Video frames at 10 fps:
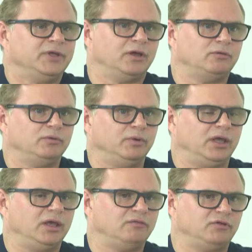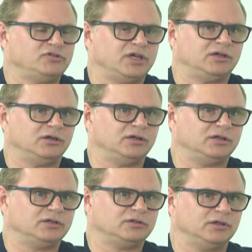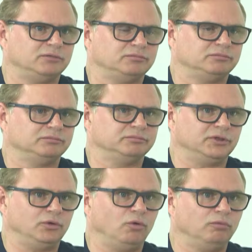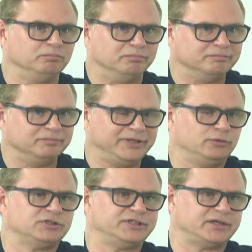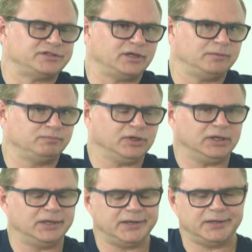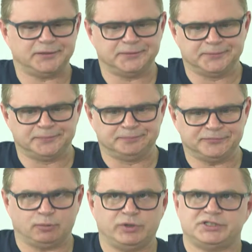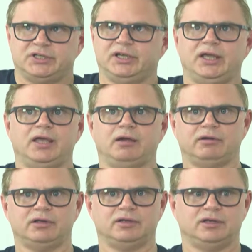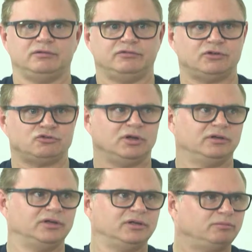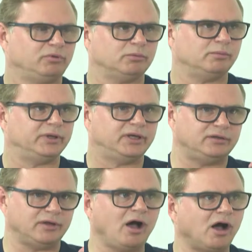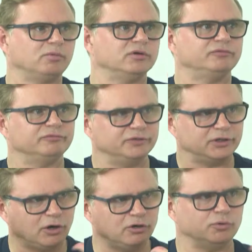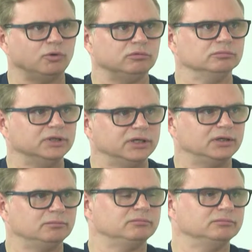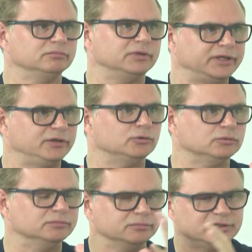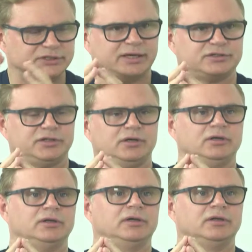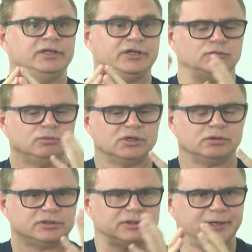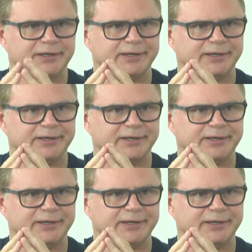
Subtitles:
you know, if you take the legal sector, now we're sitting here in central London, in probably the hub of the global legal sector, legal world.